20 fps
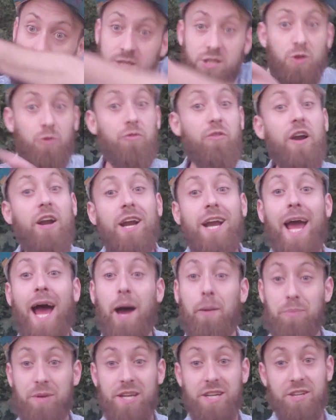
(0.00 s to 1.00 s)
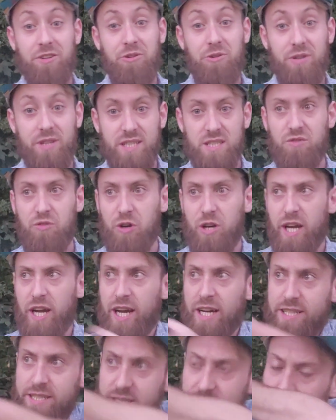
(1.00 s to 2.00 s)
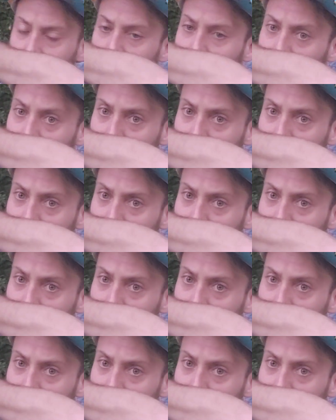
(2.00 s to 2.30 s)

So very happy to do this for you guys.